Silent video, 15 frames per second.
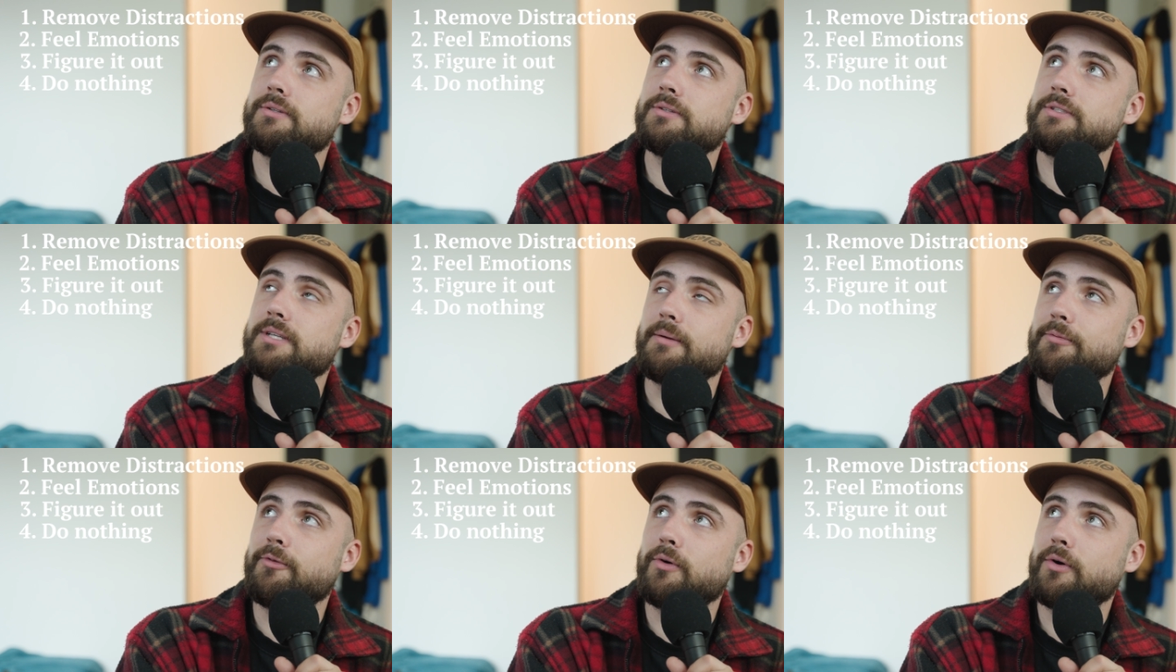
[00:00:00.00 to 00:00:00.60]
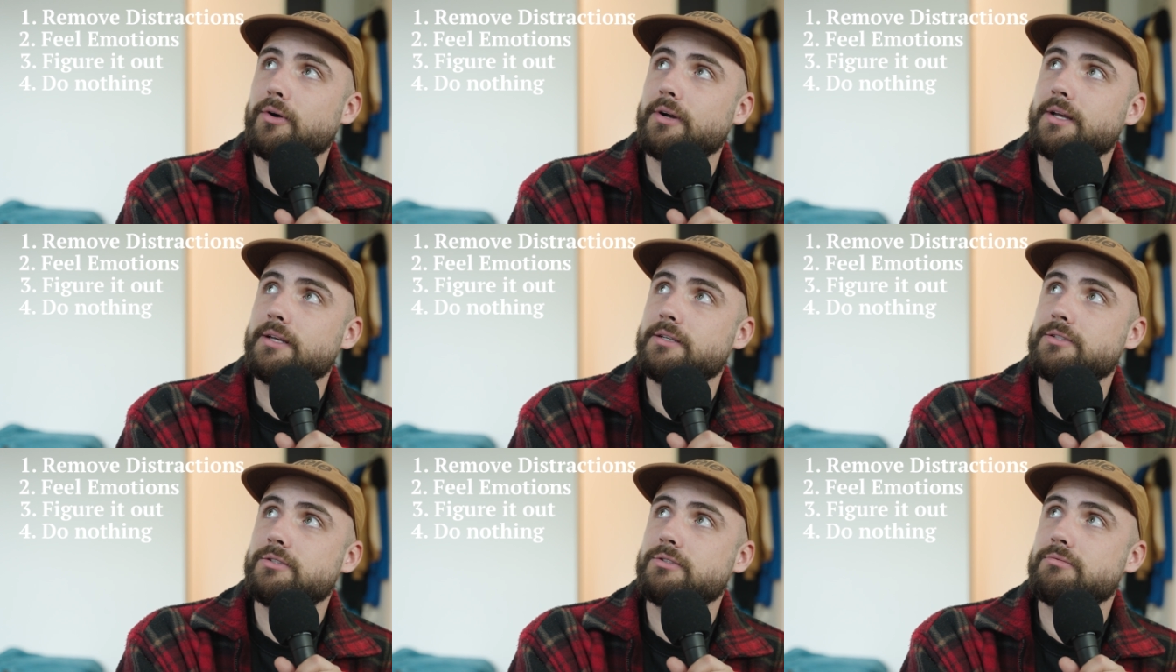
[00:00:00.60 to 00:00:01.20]
step 4
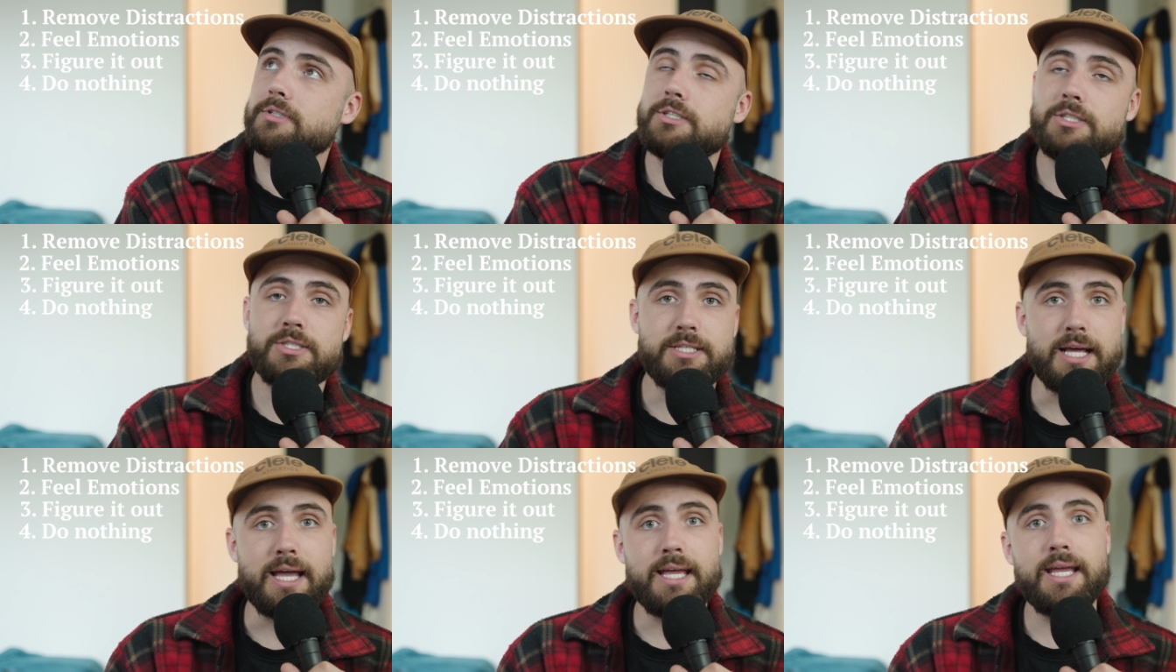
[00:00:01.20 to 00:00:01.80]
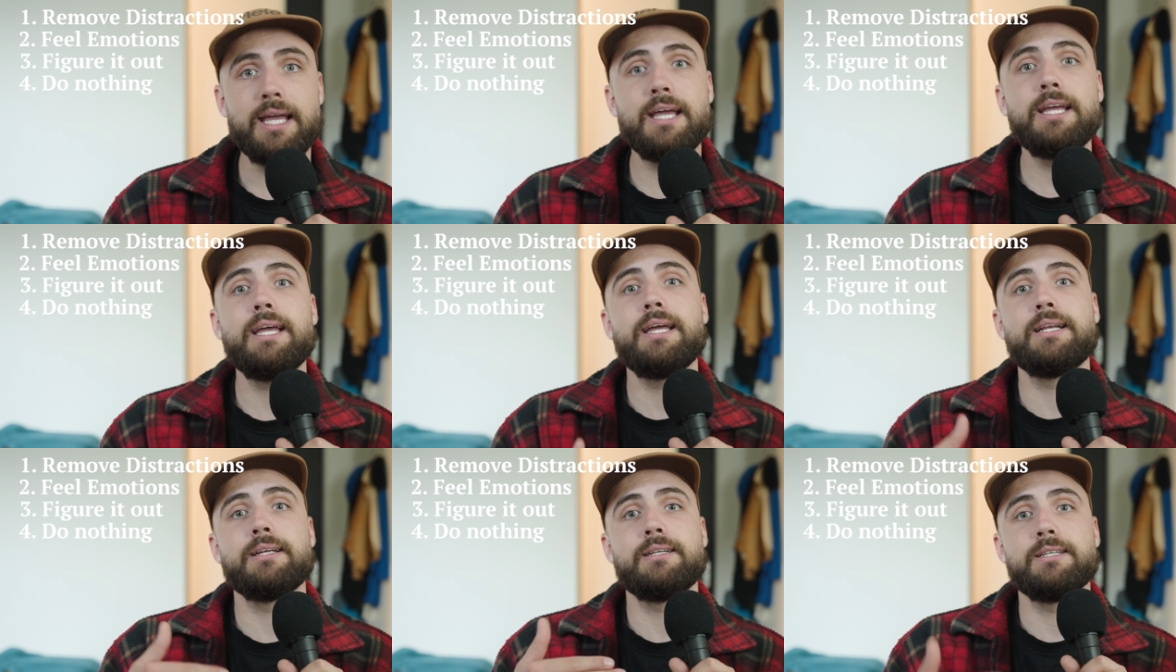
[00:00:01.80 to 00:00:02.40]
is staying
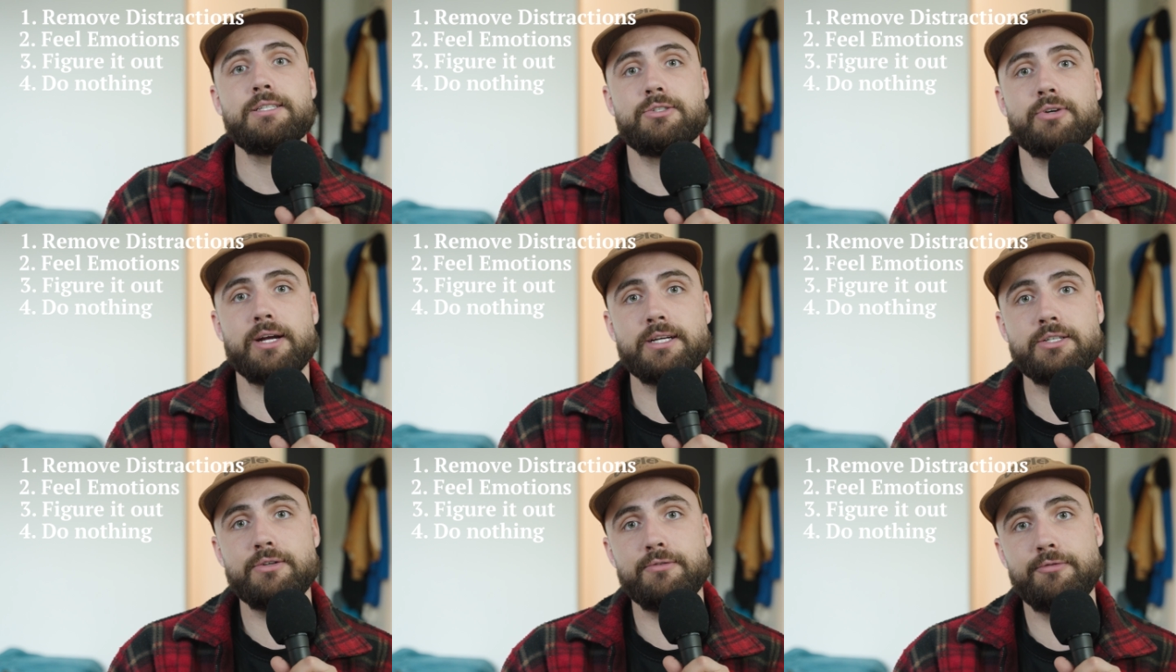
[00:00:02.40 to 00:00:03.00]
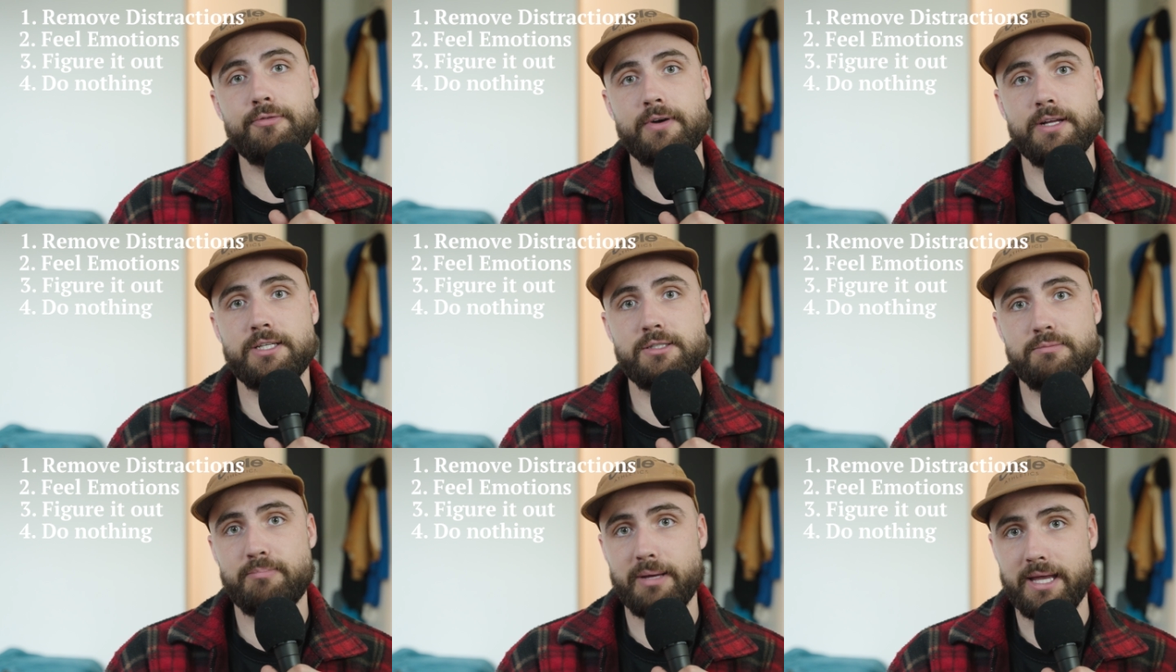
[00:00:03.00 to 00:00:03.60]
in a distraction-free
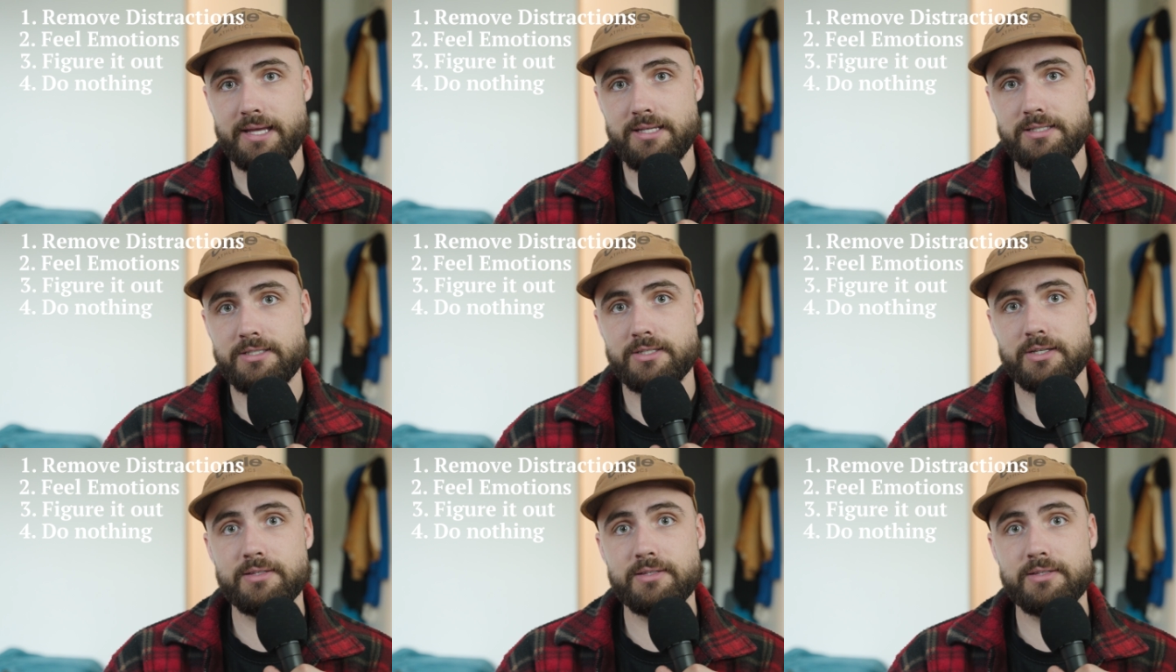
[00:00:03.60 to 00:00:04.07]
space